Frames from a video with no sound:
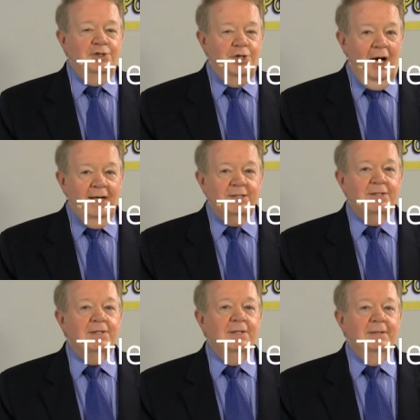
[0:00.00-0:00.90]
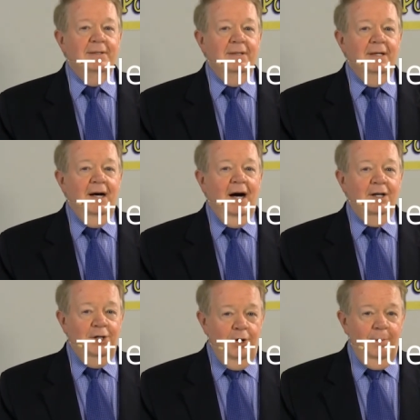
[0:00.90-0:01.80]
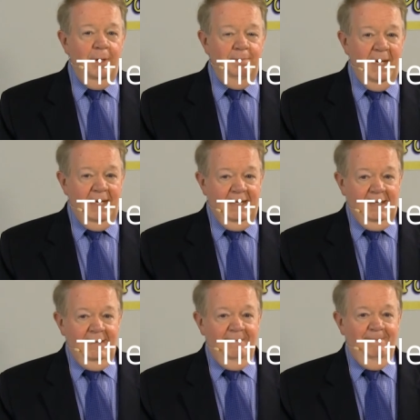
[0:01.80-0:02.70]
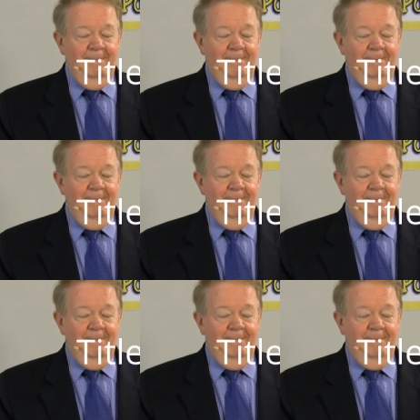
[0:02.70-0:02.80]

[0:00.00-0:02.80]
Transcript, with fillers: just a human being.